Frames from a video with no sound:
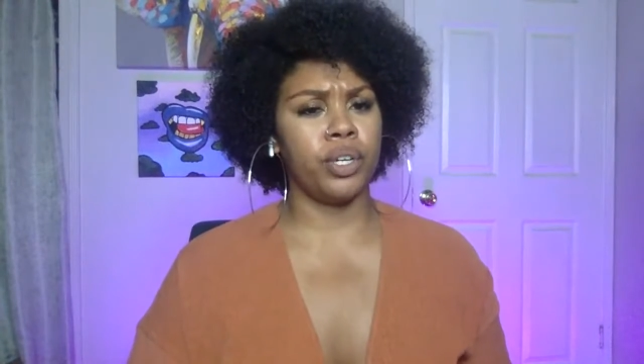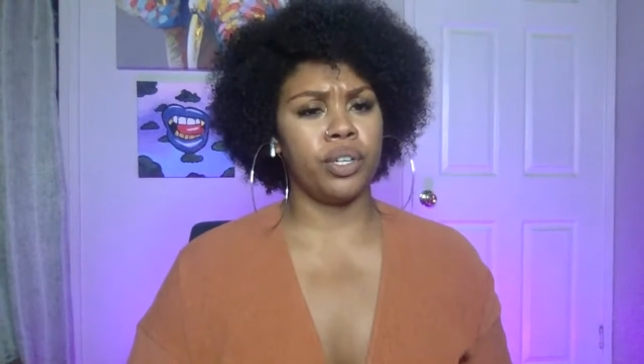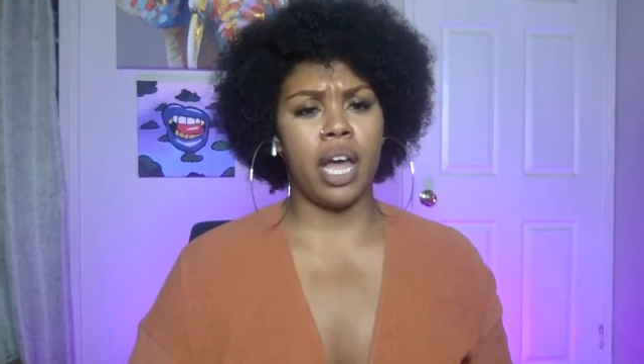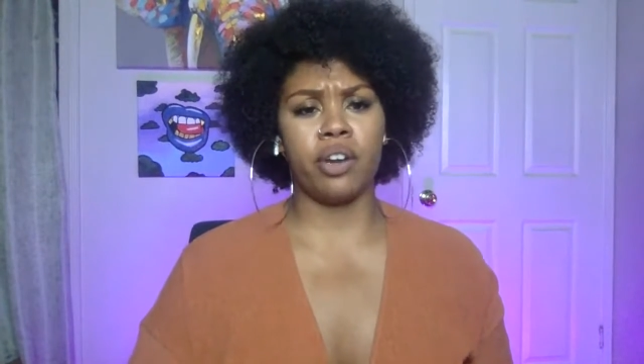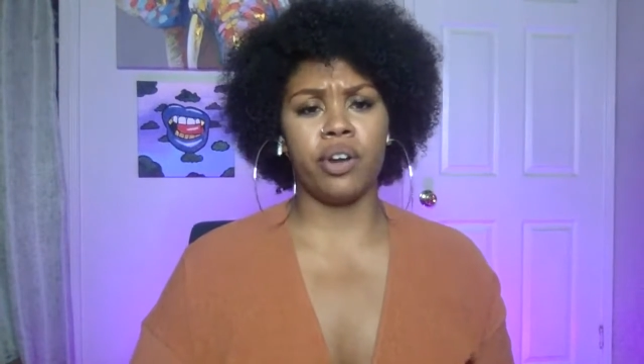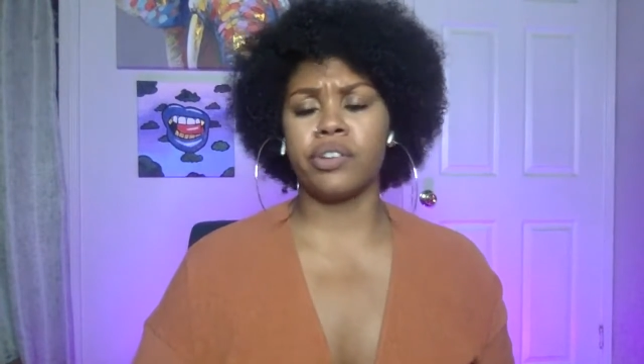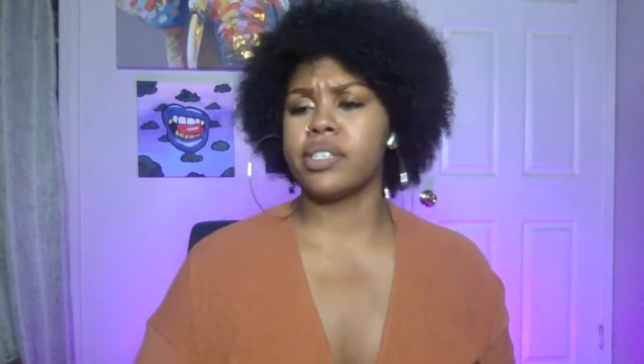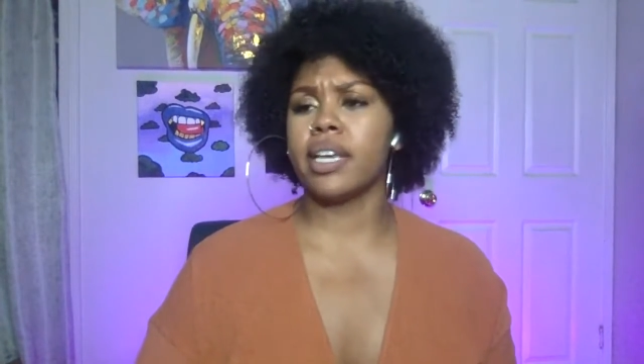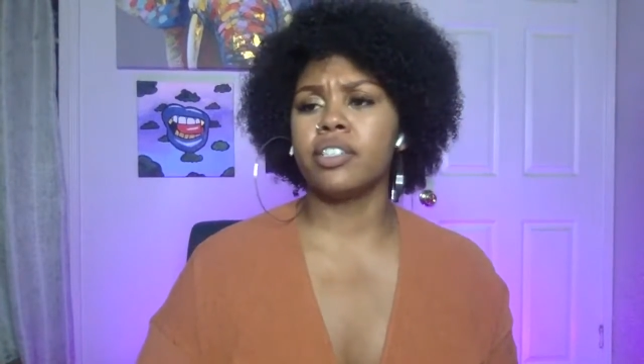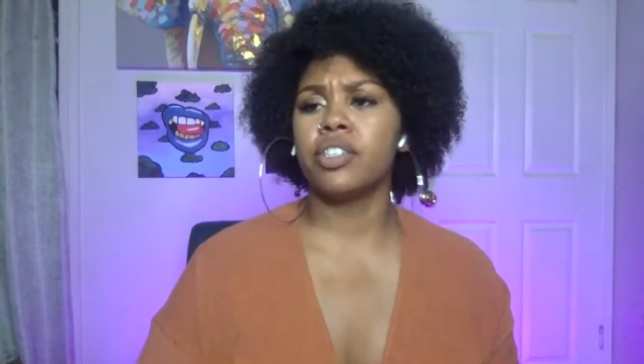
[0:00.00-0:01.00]
I don't
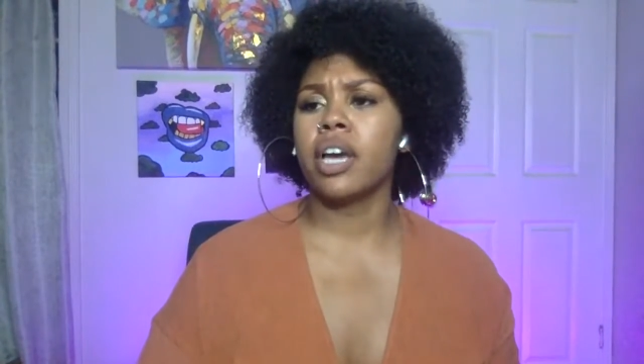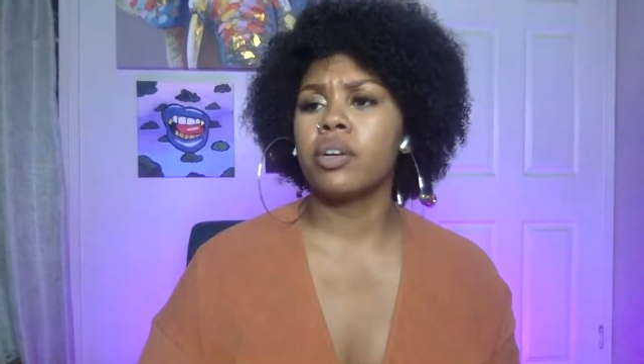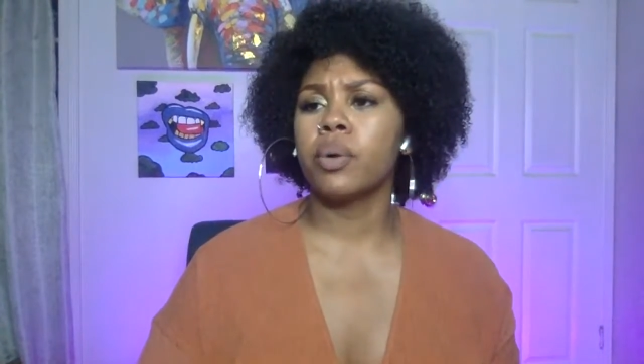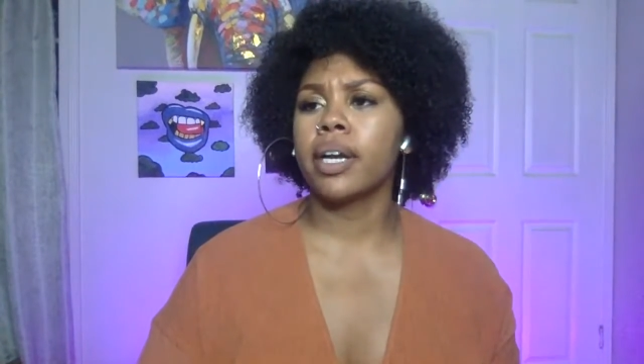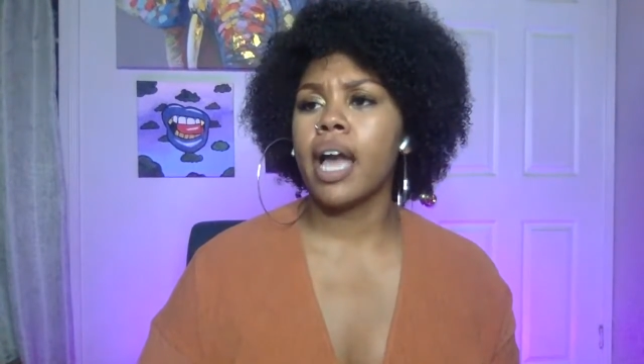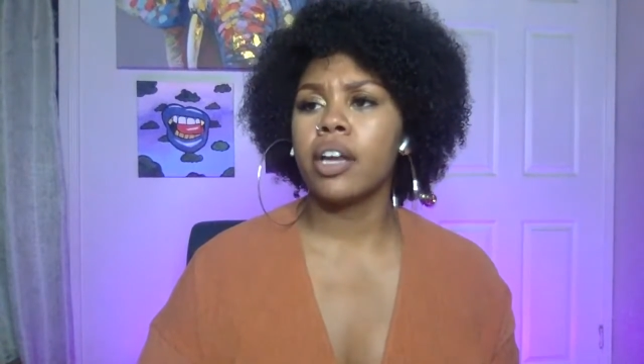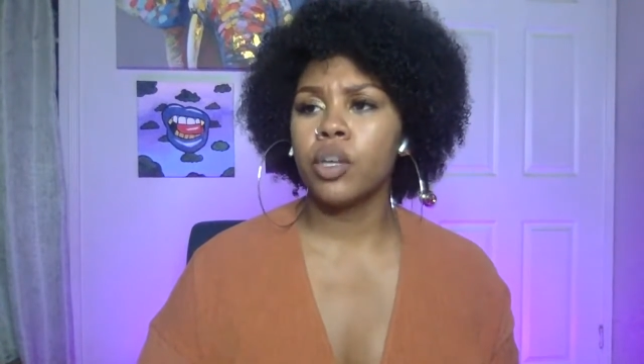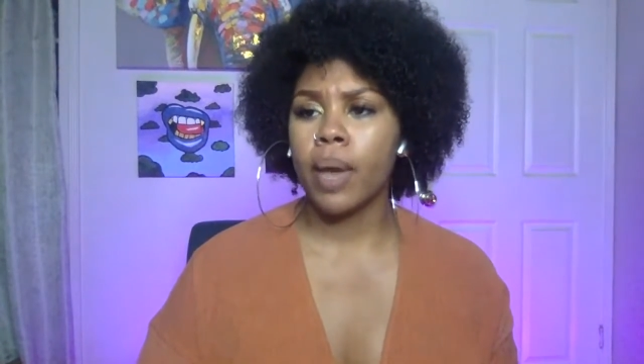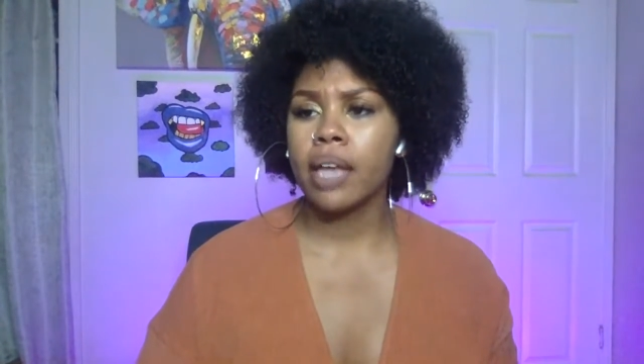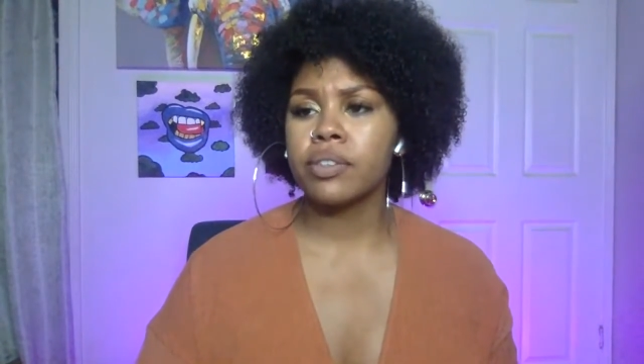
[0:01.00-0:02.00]
understand shadow work. How
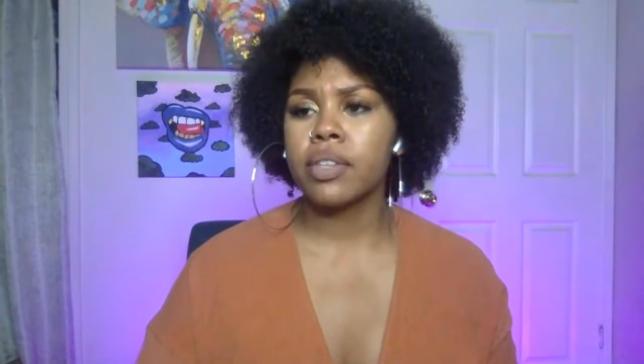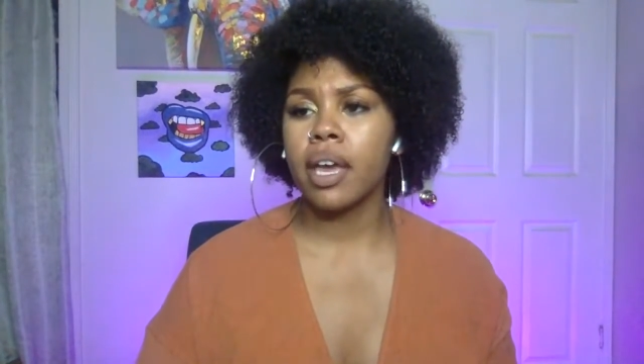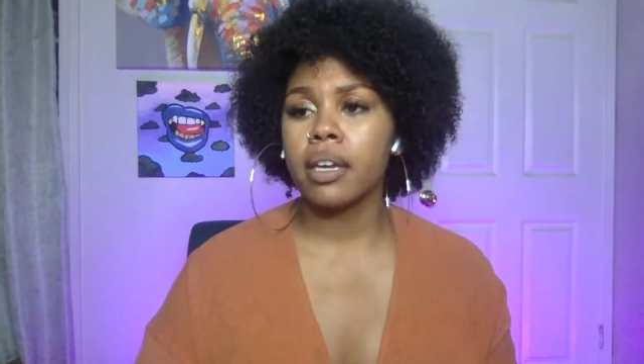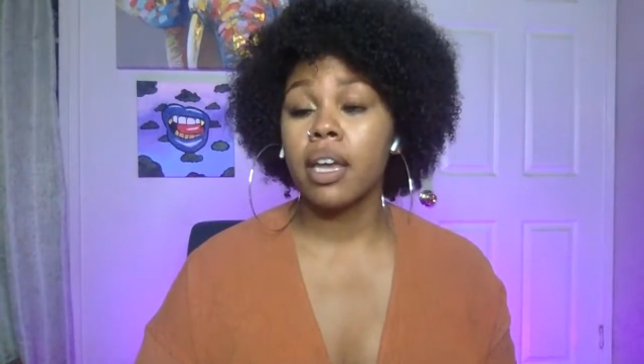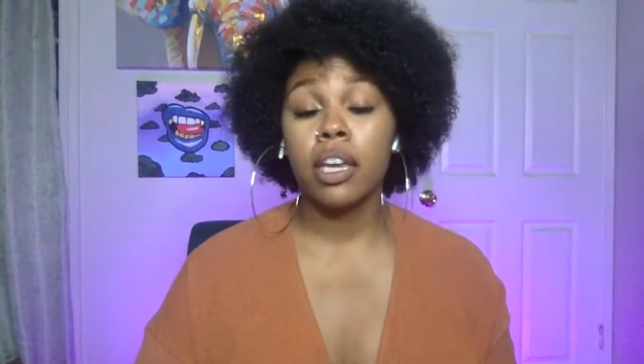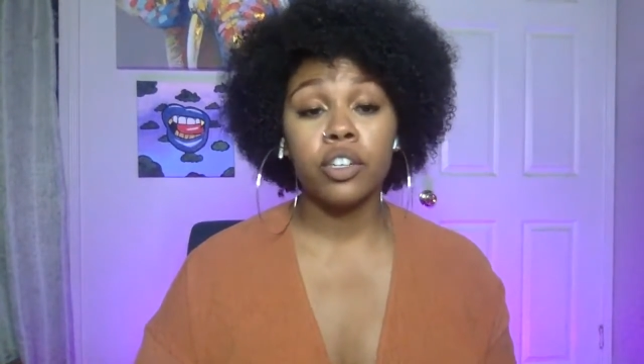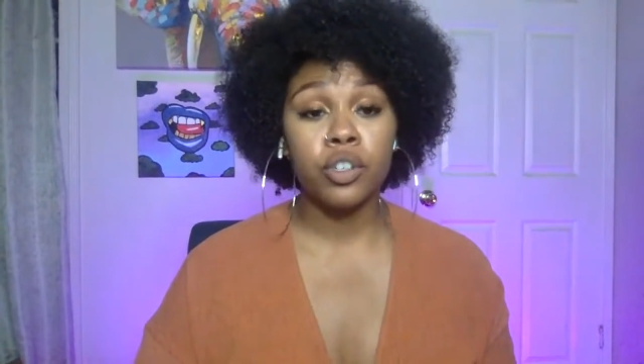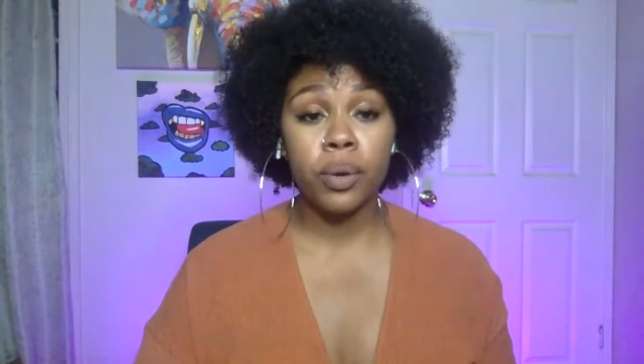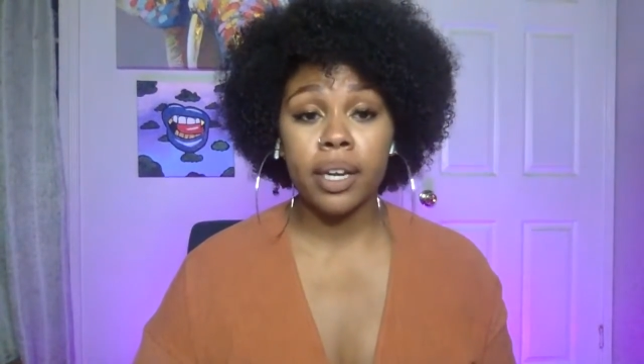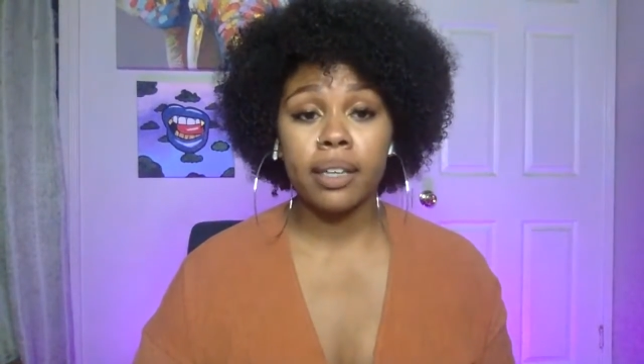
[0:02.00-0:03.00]
do you handle that? You're
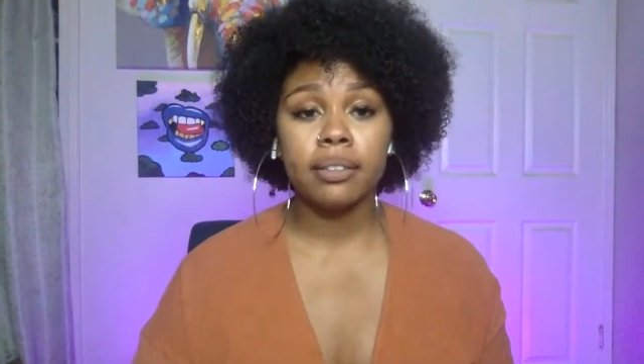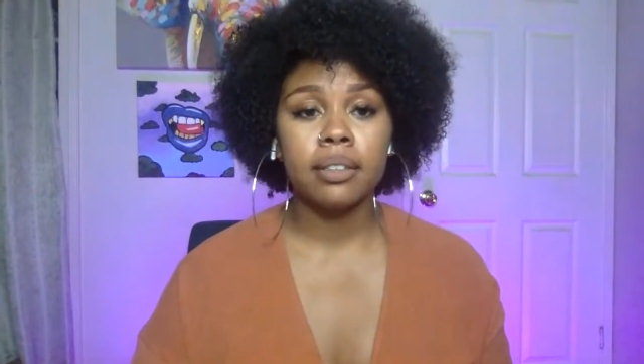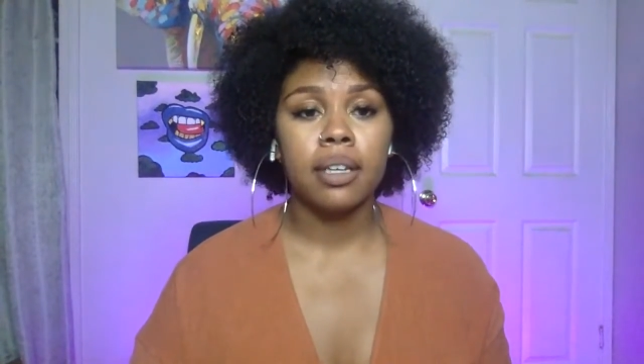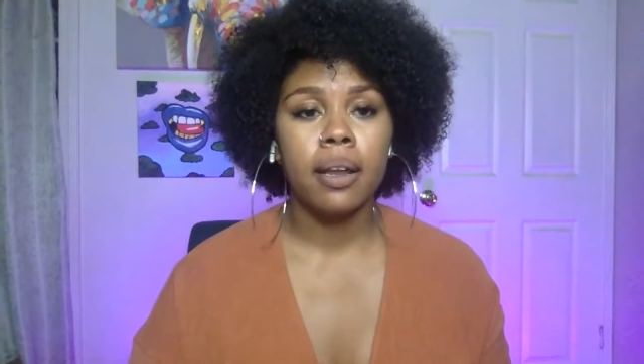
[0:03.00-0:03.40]
doing it.